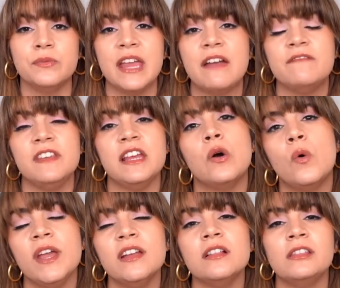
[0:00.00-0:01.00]
We have the
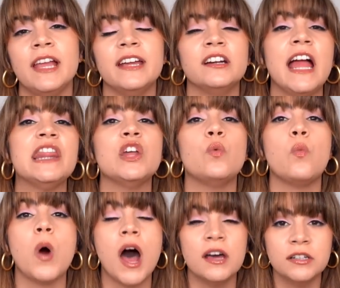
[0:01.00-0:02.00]
oil layer and the
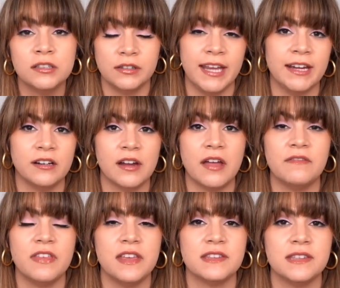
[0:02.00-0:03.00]
water layer
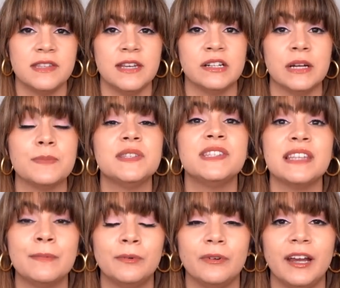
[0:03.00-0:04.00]
of this serum
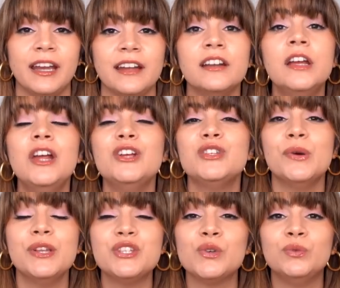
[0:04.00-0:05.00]
separated.
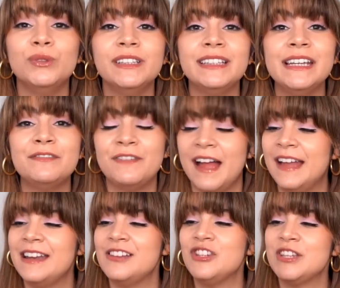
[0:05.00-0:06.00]
So it's really
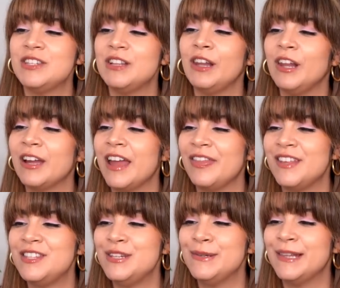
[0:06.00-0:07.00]
fun just to look at
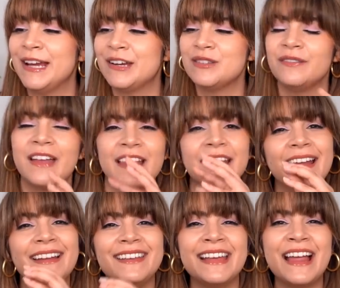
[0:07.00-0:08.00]
the two layers. We've got like
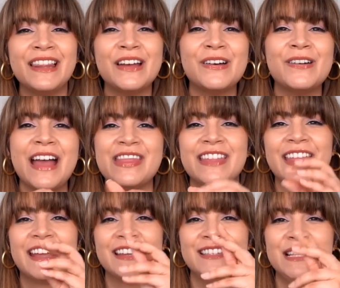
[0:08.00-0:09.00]
a yellow and then
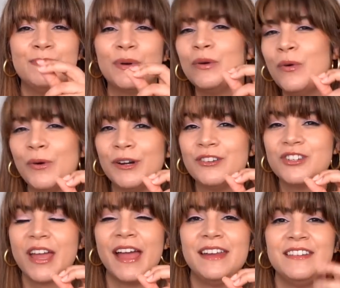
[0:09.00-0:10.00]
like a deeper
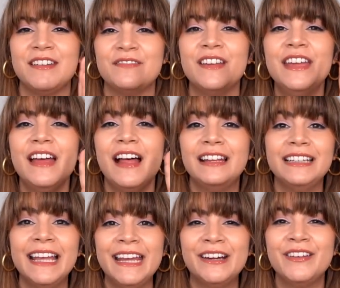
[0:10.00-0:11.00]
orange kind of a
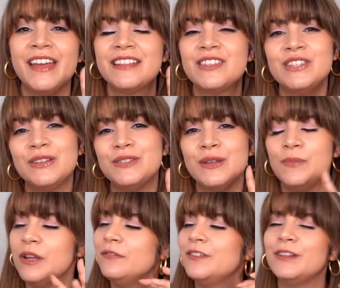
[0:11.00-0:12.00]
layer that's so, so
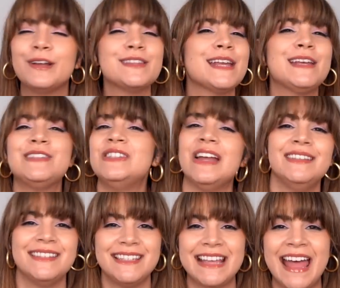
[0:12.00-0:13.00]
beautiful, looks like a
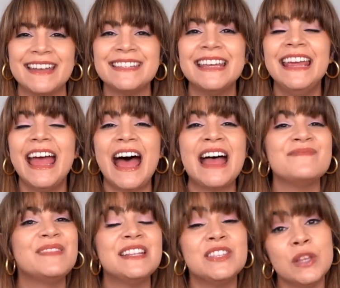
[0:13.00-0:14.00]
sunset.
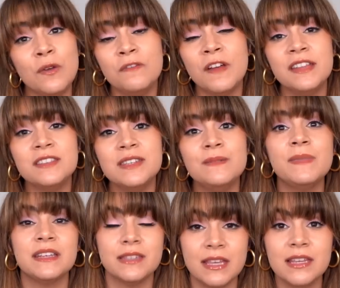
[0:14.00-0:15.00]
Um, but it's so fun to
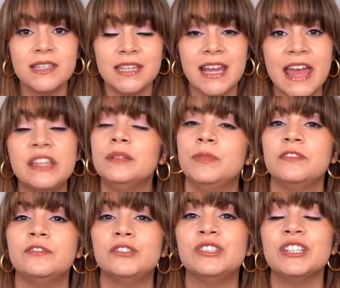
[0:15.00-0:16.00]
mix these together
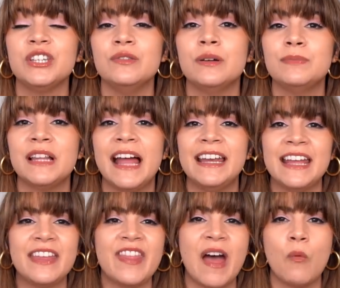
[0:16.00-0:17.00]
before you apply to
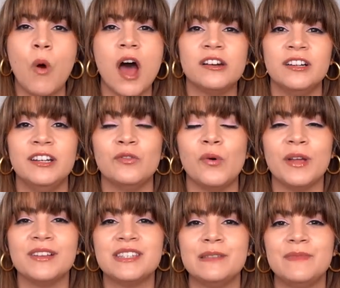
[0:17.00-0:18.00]
get that water and
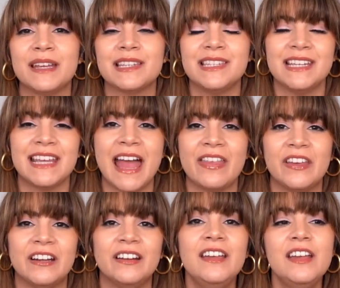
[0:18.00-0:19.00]
oil to mix
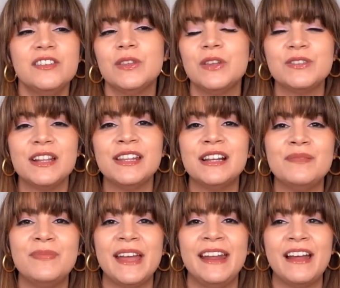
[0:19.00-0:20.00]
together. So there's a little
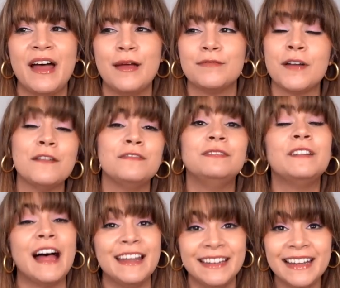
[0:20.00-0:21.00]
bit of, a
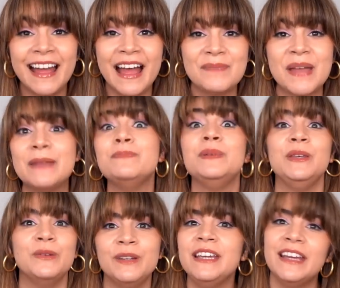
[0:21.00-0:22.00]
fun um, and
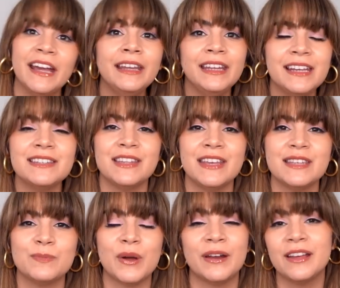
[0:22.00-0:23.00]
beauty, I think, to
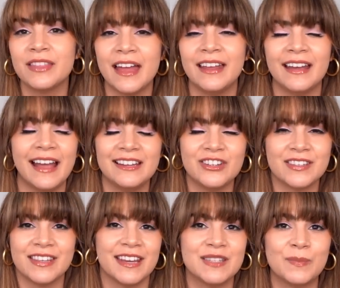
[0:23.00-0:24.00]
this product that I
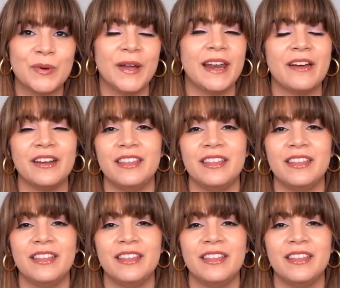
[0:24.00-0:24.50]
just like to point out.